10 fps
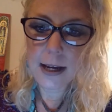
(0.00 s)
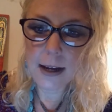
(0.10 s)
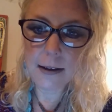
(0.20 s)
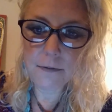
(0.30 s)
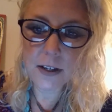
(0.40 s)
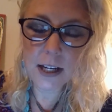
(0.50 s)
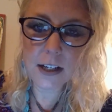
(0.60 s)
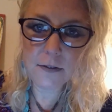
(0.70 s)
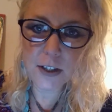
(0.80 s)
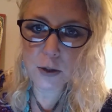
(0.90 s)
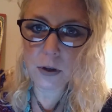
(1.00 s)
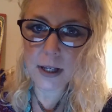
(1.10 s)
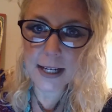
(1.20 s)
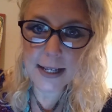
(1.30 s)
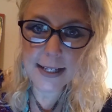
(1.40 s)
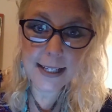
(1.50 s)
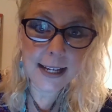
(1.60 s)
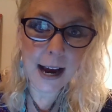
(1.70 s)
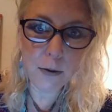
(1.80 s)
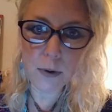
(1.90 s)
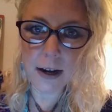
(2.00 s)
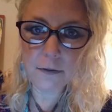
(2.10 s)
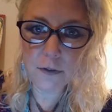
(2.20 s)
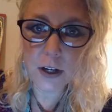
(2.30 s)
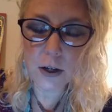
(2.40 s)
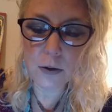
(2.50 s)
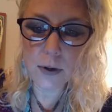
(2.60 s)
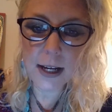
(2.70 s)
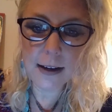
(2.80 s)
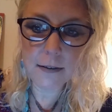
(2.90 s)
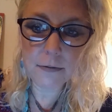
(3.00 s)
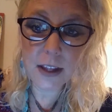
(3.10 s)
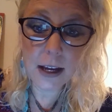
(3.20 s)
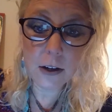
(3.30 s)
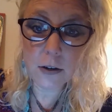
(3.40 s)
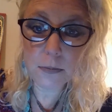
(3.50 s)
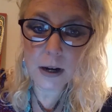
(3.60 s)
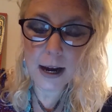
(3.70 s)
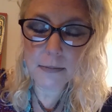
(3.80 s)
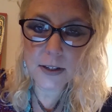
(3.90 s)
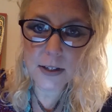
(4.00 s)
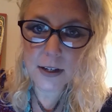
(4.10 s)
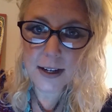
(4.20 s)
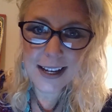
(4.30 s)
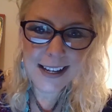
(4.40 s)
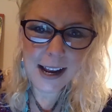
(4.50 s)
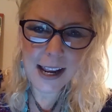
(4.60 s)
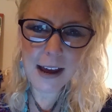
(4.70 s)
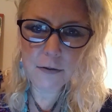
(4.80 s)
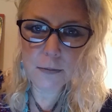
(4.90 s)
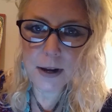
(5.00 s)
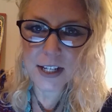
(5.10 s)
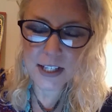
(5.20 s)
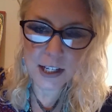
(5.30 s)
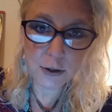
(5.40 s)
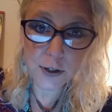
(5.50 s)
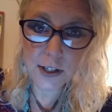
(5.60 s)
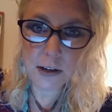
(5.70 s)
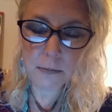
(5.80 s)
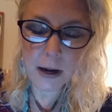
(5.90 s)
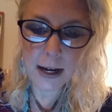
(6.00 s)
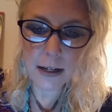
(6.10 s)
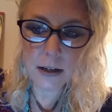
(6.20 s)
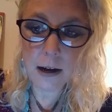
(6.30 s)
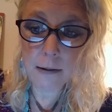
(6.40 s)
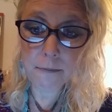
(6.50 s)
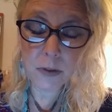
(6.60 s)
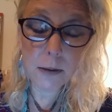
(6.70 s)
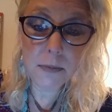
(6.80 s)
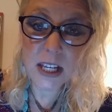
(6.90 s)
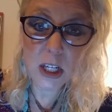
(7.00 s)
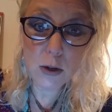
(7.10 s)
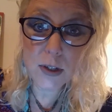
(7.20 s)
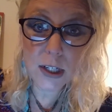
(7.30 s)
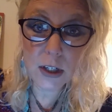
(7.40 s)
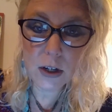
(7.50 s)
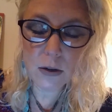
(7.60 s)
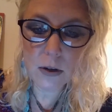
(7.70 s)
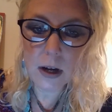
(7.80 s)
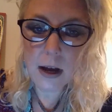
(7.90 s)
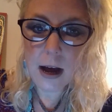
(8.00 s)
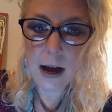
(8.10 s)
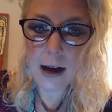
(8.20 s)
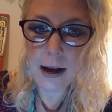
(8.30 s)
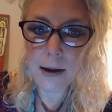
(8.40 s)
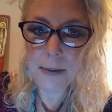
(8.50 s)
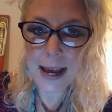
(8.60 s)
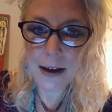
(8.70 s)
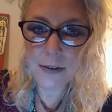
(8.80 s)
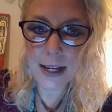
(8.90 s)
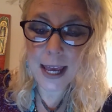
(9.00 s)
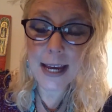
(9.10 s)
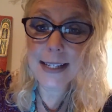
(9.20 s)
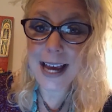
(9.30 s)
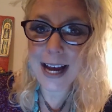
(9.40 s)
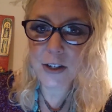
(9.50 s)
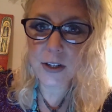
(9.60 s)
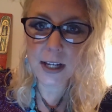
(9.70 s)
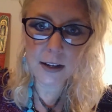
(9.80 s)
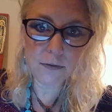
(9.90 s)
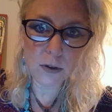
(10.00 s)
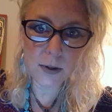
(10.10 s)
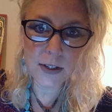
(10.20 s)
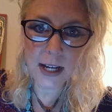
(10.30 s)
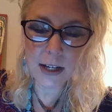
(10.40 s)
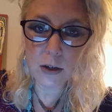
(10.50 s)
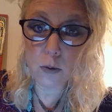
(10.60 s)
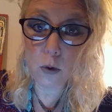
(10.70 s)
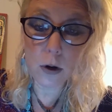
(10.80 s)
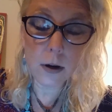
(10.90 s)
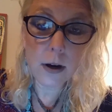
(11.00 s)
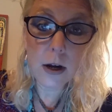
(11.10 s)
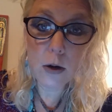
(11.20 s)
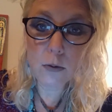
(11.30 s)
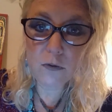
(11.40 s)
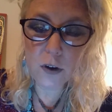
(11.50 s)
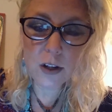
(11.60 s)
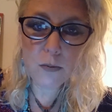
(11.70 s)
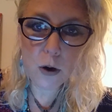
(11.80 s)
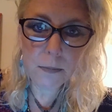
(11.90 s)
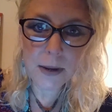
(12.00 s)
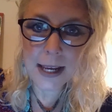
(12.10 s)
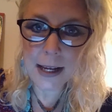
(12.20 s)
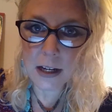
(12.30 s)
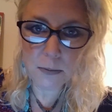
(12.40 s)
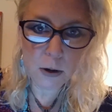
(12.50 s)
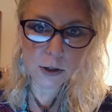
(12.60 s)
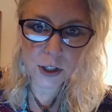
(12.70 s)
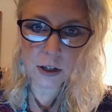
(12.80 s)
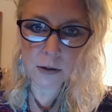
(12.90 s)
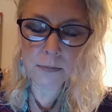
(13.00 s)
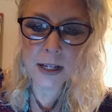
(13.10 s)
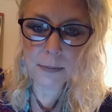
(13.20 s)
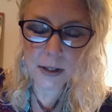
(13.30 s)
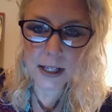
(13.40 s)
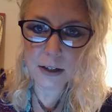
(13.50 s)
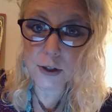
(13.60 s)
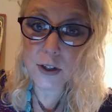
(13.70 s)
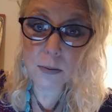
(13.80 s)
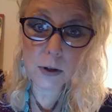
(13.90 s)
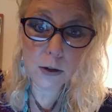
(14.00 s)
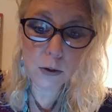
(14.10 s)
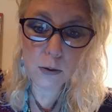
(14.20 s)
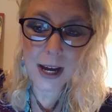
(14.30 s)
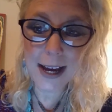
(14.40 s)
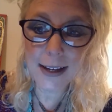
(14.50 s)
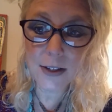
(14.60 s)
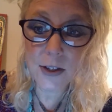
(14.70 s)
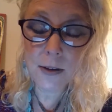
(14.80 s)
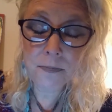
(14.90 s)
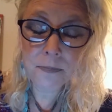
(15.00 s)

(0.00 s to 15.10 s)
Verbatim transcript: if an individual is not right for you, if they could perhaps not have your best interest in mind, um, be using you, um, having a toxic influence on you, or furthermore, being an emotional manipulator, someone who has